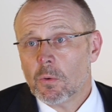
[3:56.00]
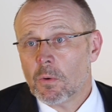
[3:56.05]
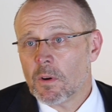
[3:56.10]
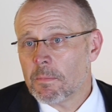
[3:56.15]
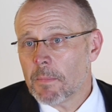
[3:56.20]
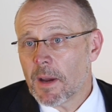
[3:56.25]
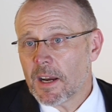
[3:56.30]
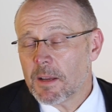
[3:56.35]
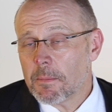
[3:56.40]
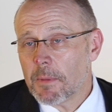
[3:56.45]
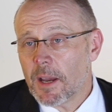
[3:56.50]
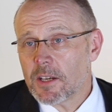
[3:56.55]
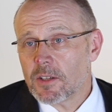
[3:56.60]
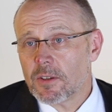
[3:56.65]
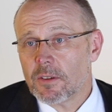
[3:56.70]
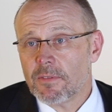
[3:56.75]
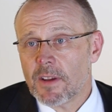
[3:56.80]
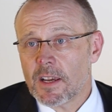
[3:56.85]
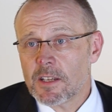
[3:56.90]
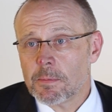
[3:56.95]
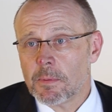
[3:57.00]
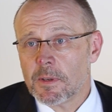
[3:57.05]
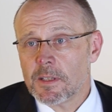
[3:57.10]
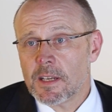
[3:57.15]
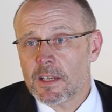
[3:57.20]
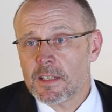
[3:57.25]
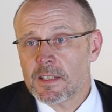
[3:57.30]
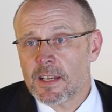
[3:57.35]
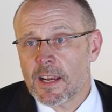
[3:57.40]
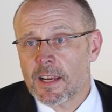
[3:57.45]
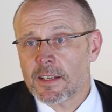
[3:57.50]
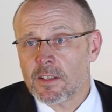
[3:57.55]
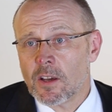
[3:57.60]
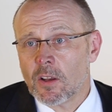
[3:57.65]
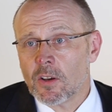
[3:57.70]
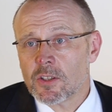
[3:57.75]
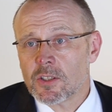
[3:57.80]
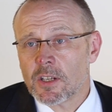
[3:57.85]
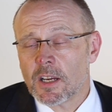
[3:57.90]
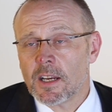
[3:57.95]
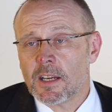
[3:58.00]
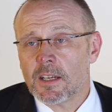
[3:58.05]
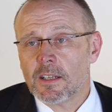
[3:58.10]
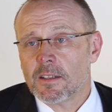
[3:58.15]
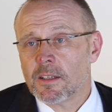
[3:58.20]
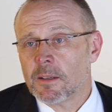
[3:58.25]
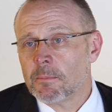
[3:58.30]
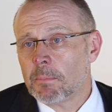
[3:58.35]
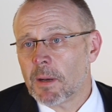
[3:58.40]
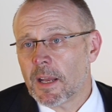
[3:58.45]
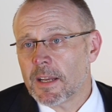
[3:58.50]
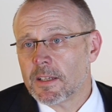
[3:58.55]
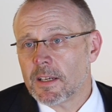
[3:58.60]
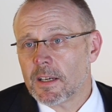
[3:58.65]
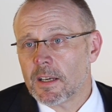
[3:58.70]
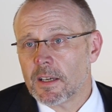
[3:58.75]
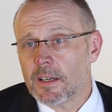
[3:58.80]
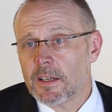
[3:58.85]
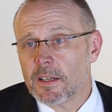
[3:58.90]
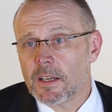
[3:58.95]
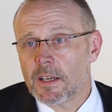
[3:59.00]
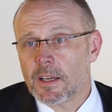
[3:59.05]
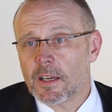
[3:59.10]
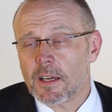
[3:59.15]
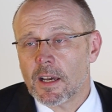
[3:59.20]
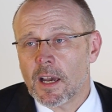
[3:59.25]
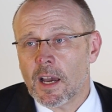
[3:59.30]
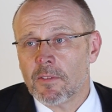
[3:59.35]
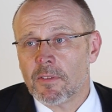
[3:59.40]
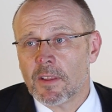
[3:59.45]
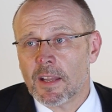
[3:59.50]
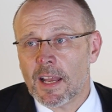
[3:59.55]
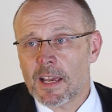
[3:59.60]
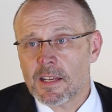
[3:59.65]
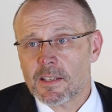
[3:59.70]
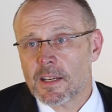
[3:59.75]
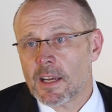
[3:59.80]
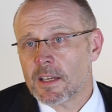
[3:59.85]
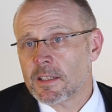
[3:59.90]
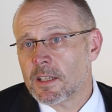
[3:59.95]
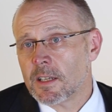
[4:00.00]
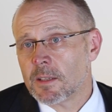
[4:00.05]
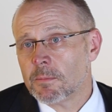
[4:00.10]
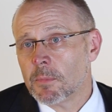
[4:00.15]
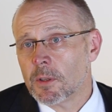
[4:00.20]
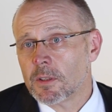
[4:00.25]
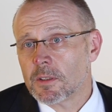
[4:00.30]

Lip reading: We've made a major investment in technology and blended learning over the last 18